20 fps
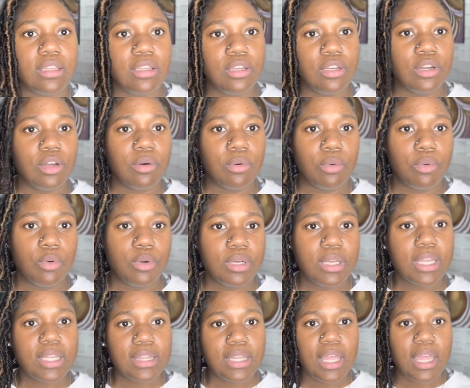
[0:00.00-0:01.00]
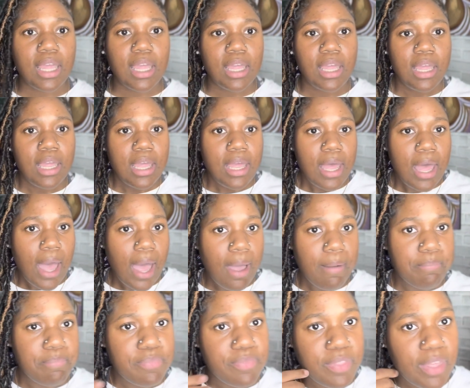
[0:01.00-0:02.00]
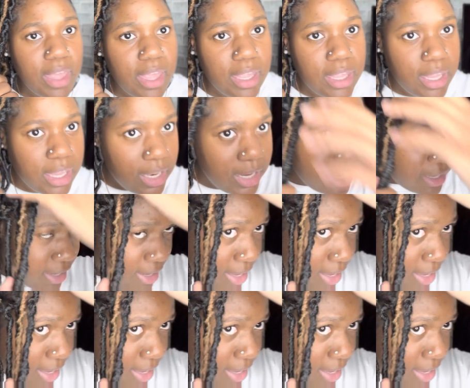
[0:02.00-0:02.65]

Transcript: you know, on like that. I'm thinking